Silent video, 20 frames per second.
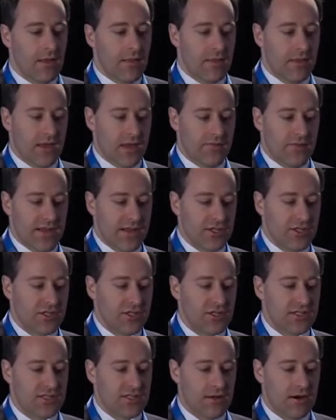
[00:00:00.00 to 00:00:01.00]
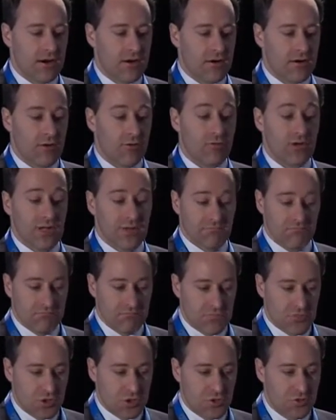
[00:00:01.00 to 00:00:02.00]
The advantages are only
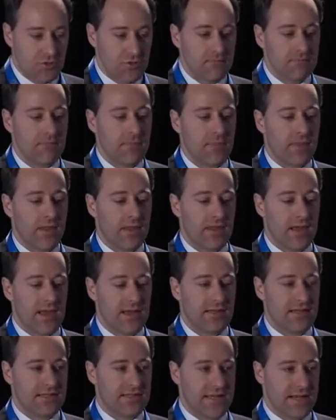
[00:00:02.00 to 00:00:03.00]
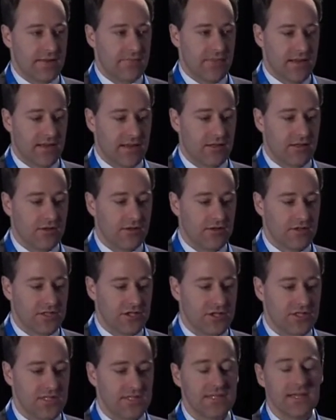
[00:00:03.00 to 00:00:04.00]
two. They can detect medical
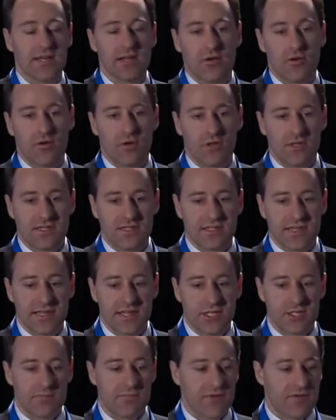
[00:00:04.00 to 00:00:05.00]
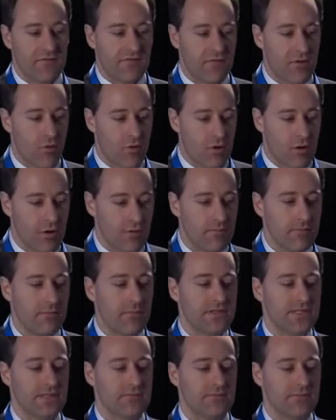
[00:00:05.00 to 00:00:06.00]
conditions at an early stage before
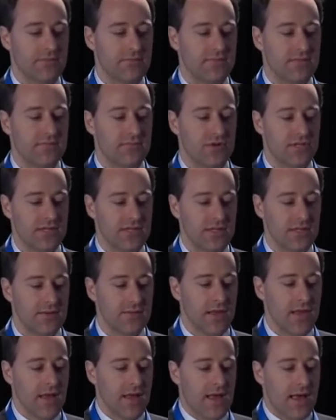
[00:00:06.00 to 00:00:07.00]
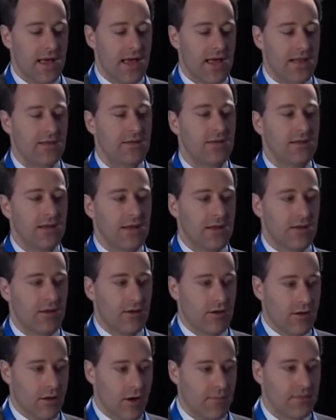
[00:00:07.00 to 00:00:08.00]
symptoms present, and in
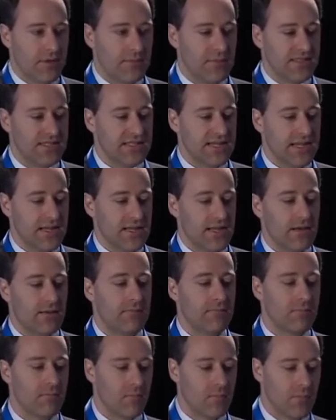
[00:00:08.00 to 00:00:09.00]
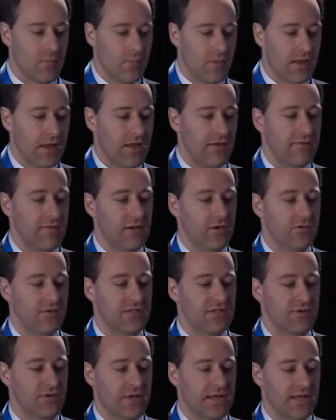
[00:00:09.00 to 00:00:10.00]
an optimal setting, if you do a
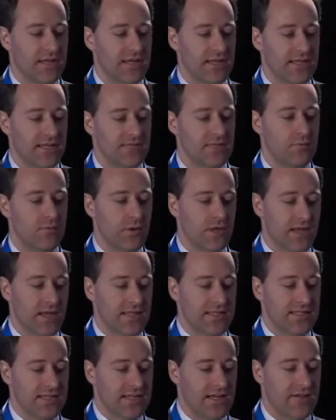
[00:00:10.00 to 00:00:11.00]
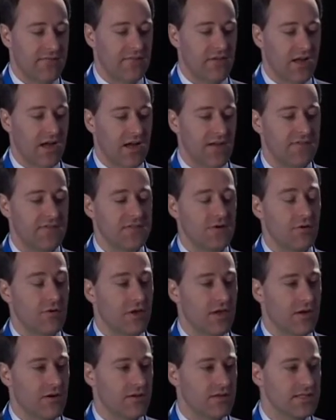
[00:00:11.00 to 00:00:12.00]
screening test, we can save lives or
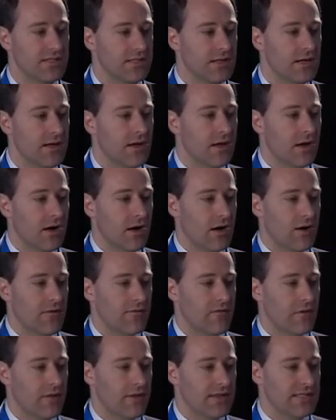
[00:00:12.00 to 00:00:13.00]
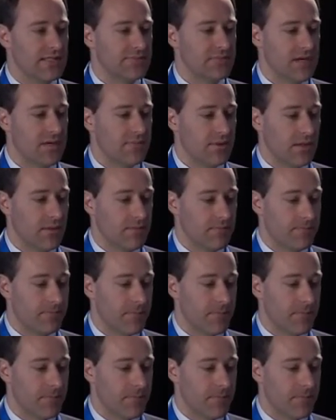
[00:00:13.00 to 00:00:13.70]
years for these people.